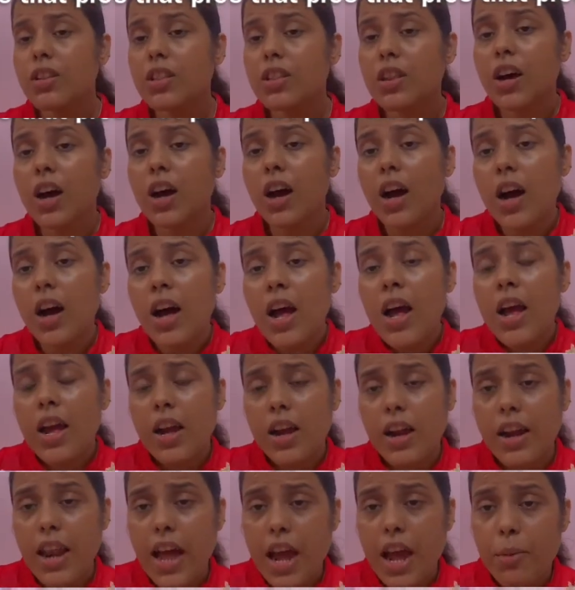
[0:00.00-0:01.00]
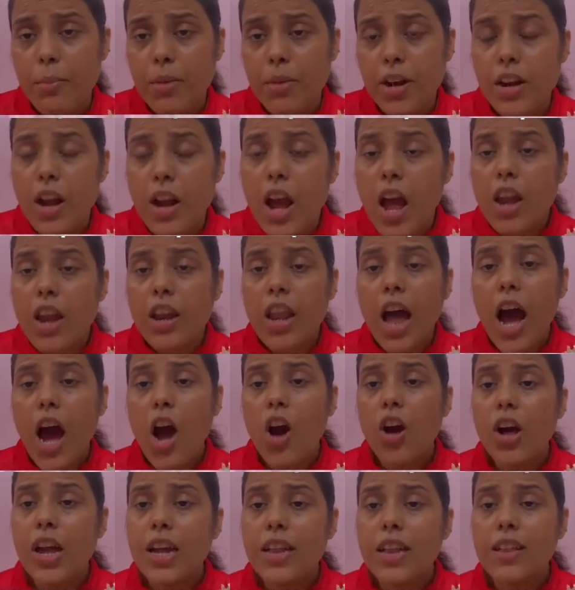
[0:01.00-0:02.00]
the climate. Now
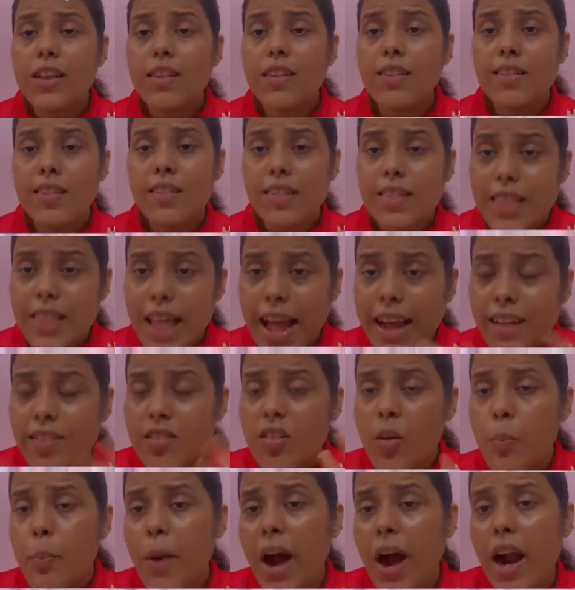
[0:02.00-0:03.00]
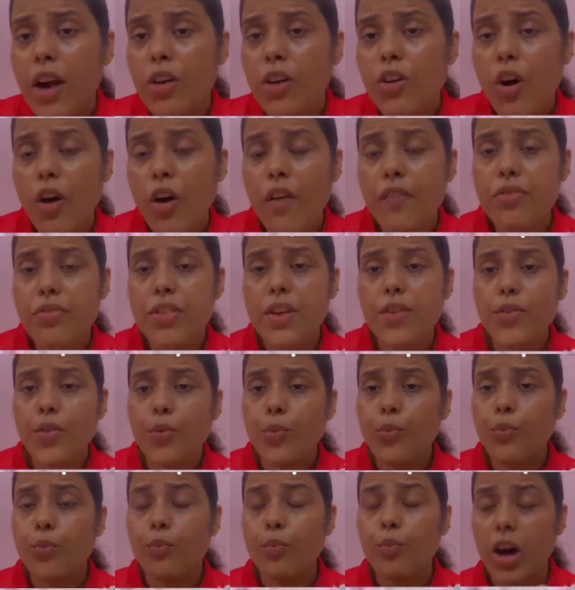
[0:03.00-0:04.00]
in the next part of this
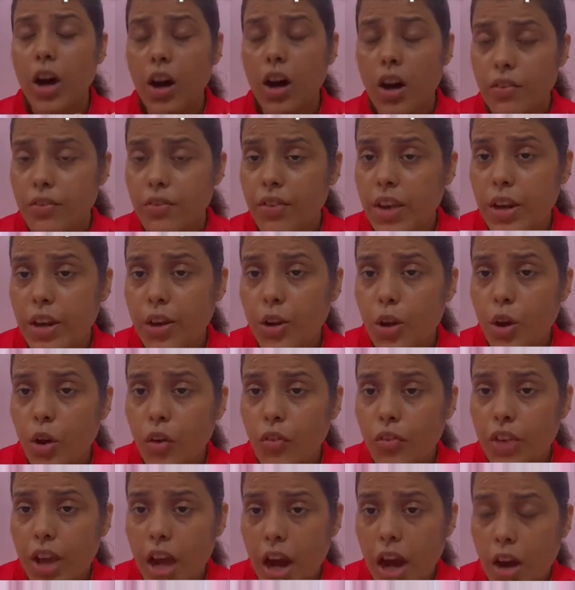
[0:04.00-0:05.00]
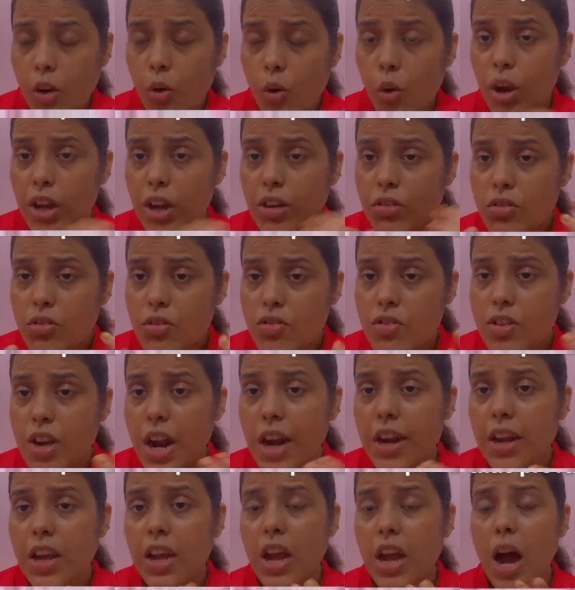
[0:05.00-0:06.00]
video, we are going to
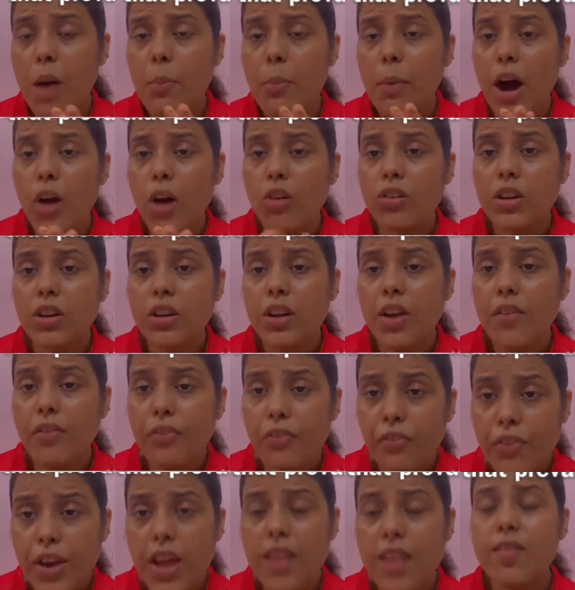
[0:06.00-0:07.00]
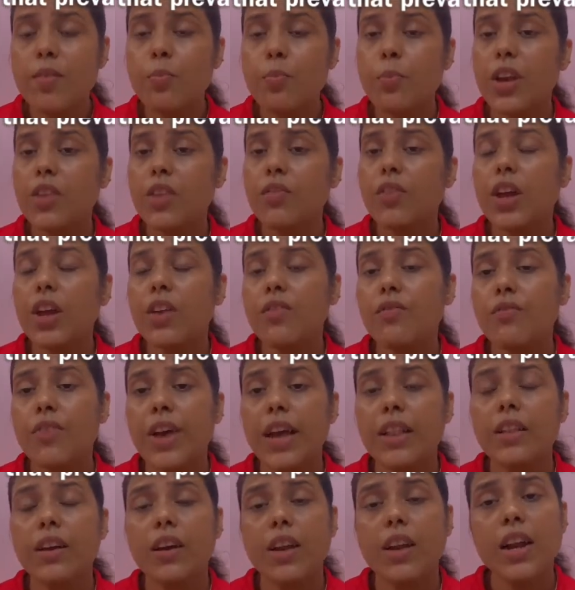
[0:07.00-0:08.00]
study about difference between
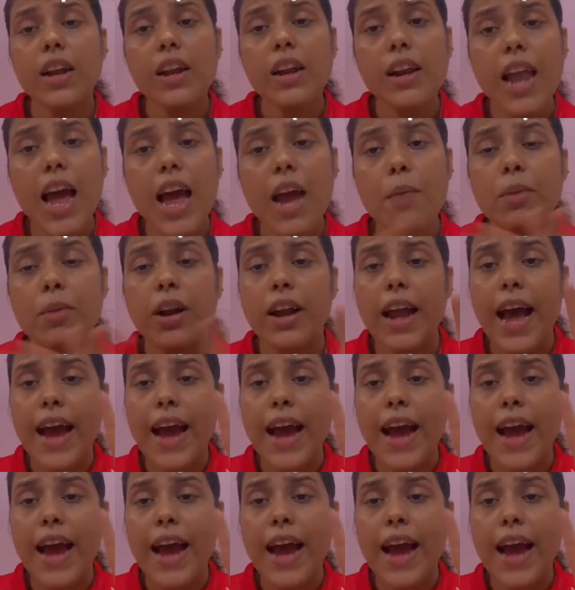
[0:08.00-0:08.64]
weather and climate.